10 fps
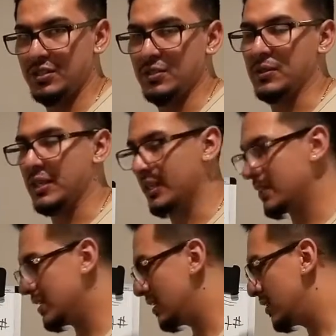okay?
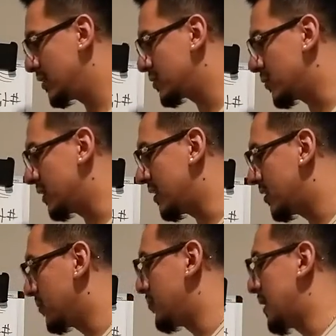So then
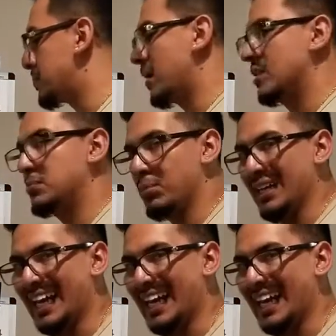my possible